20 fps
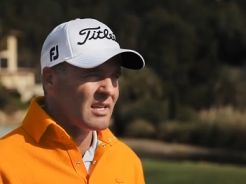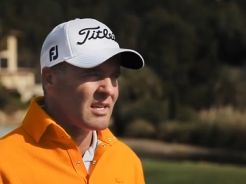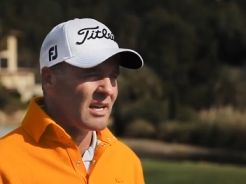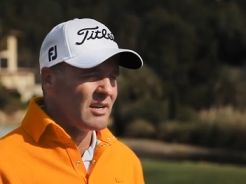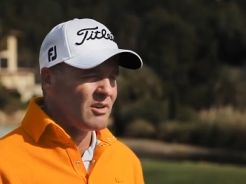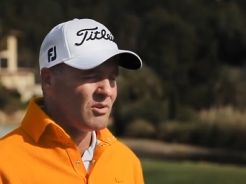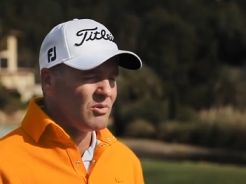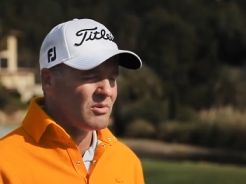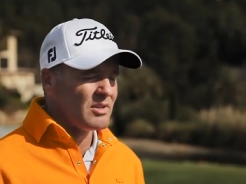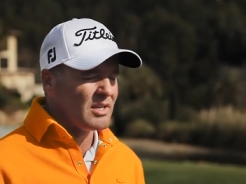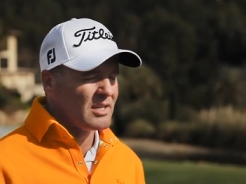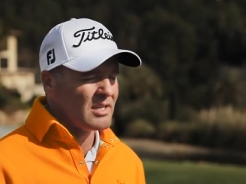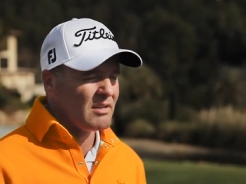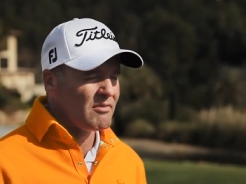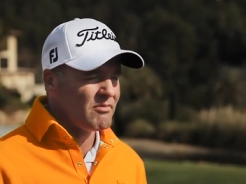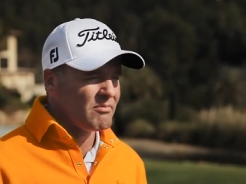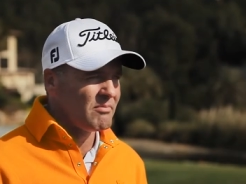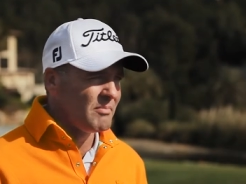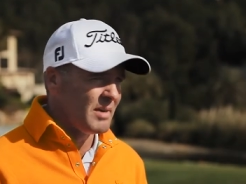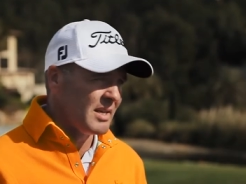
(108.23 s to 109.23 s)
I know that
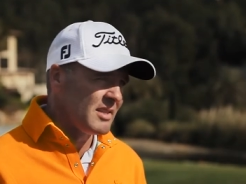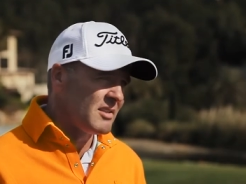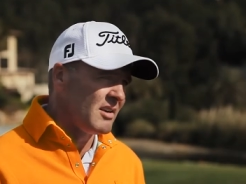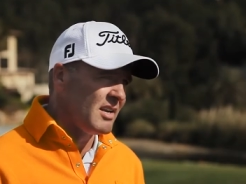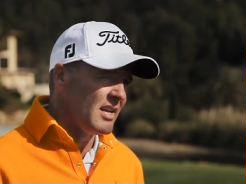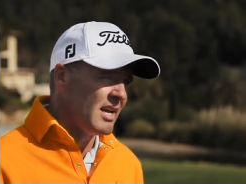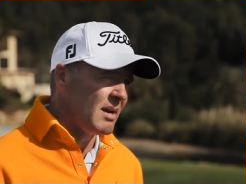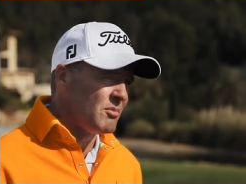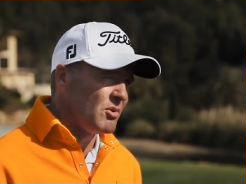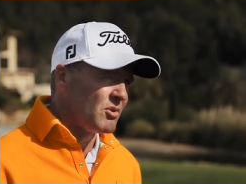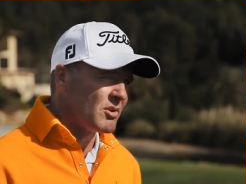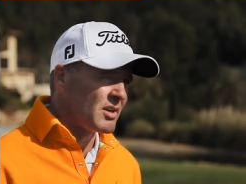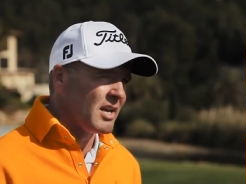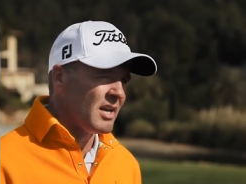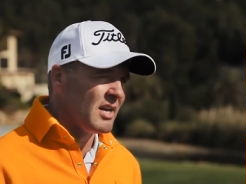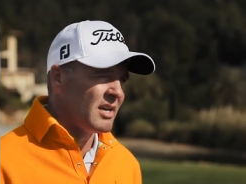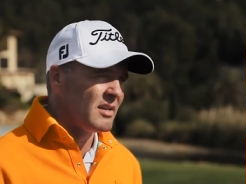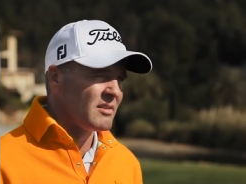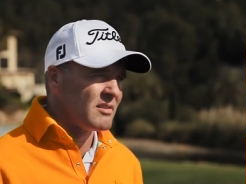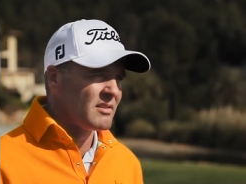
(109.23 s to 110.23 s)
if mentally I'm
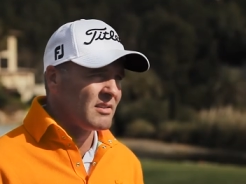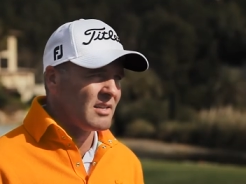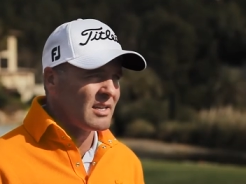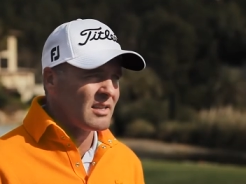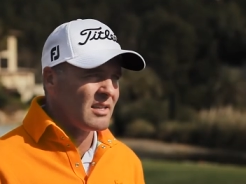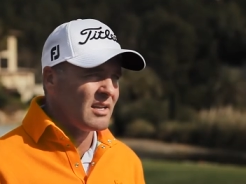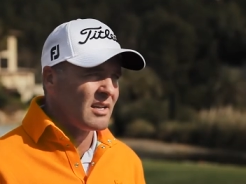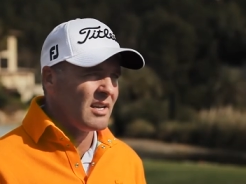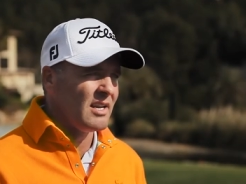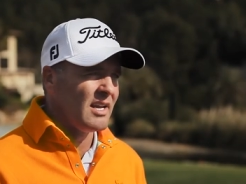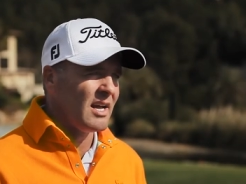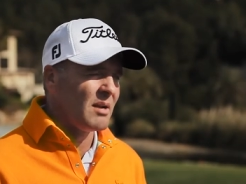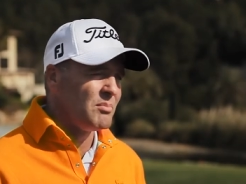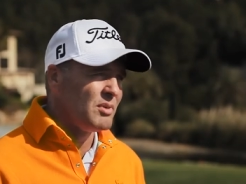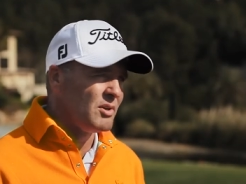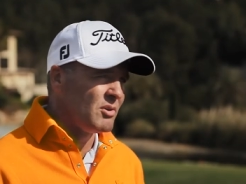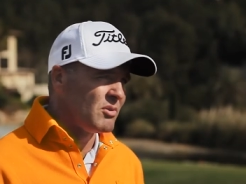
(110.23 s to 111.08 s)
okay, technically I'll be